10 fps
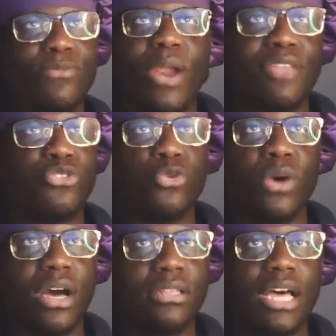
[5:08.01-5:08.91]
went through
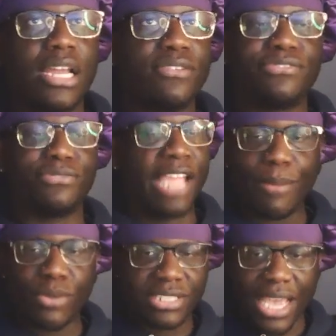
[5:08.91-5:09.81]
a lot of
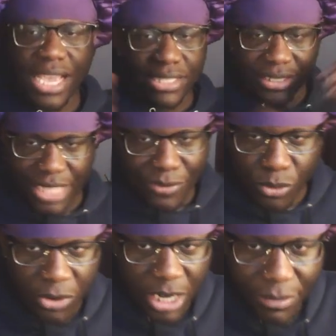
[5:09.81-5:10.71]
gamer tags, and
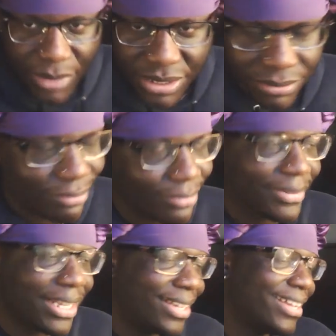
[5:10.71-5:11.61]
Davo Cream is
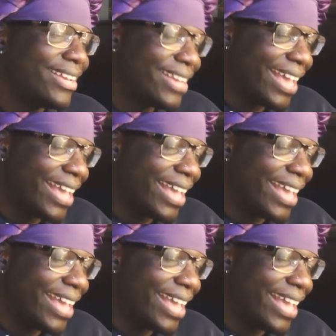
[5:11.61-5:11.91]
no.